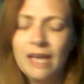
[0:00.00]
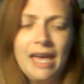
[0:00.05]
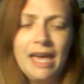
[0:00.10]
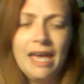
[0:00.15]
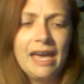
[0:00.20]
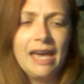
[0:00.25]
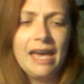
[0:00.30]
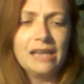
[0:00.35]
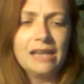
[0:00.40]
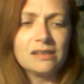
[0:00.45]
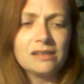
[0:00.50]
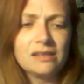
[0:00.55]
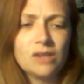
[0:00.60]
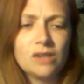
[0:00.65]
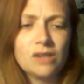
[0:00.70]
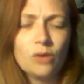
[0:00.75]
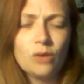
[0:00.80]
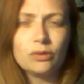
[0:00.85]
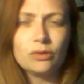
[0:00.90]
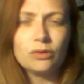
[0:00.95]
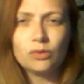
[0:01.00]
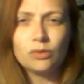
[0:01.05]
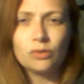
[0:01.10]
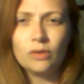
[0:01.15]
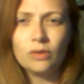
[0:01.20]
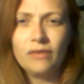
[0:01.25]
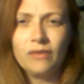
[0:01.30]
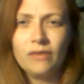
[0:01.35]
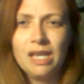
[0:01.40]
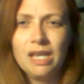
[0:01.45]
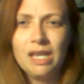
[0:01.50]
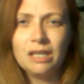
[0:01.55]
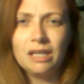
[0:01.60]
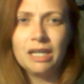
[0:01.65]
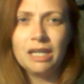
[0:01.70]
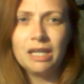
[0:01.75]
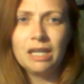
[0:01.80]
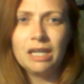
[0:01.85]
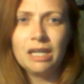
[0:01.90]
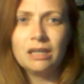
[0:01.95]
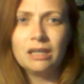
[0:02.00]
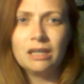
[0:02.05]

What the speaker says: and so they're sort of healing